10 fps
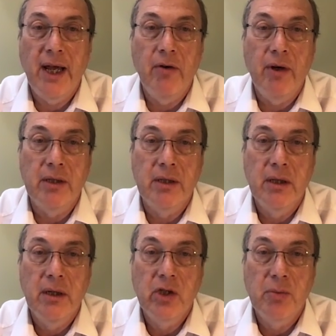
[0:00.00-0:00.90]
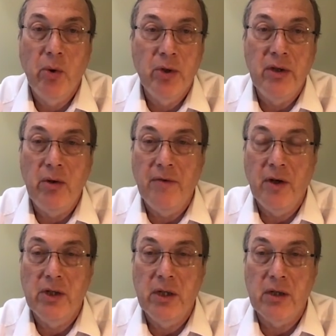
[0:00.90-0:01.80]
areas, supporting the
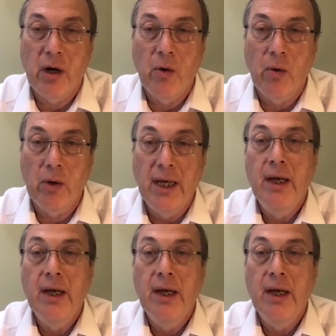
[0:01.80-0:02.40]
university as a whole,